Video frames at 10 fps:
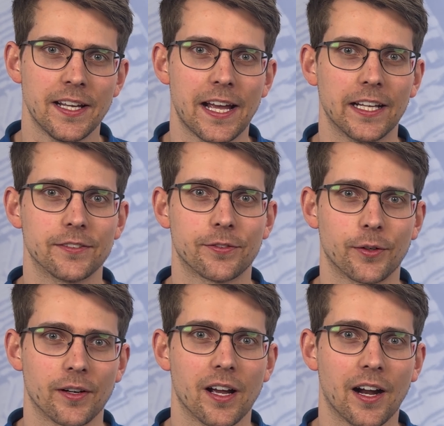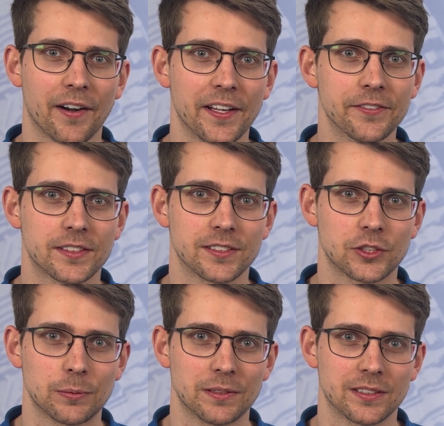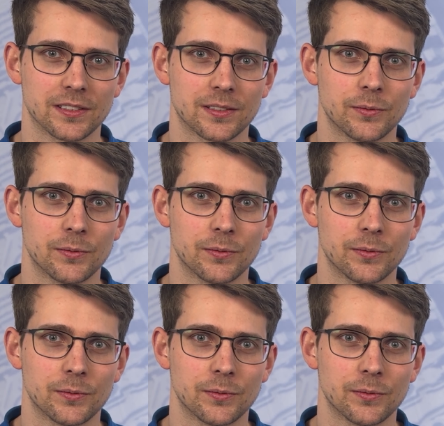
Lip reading: and for RF disturbances,